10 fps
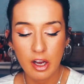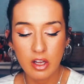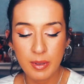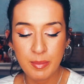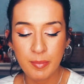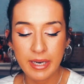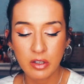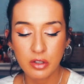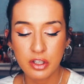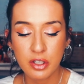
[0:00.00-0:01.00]
Other people may
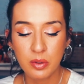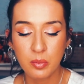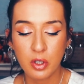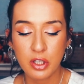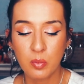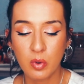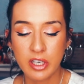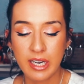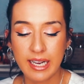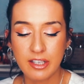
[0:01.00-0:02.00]
not do what you
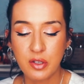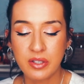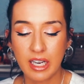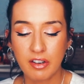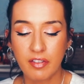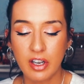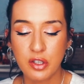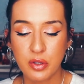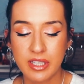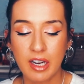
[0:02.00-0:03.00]
want unless you sacrifice
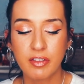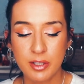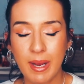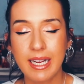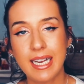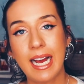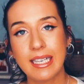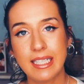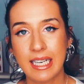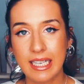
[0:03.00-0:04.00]
your self-respect
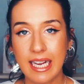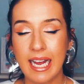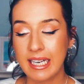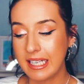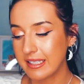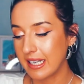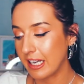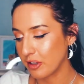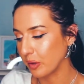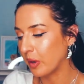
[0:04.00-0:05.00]
at least a
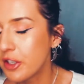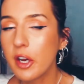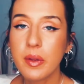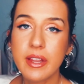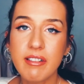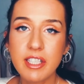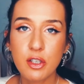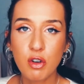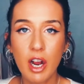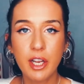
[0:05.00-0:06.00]
little. So there is a
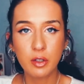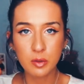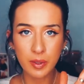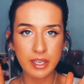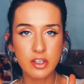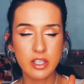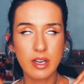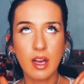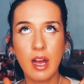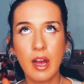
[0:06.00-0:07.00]
triangle which
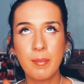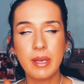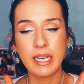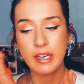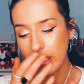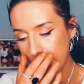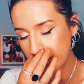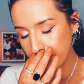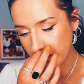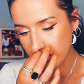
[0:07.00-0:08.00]
in
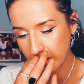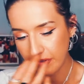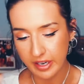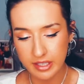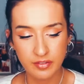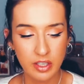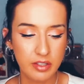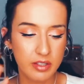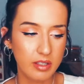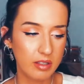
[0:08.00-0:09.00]
interpersonal
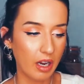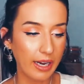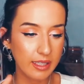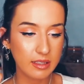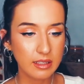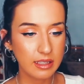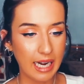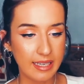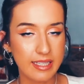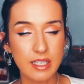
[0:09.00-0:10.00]
effectiveness, like,
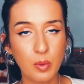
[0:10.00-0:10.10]
classes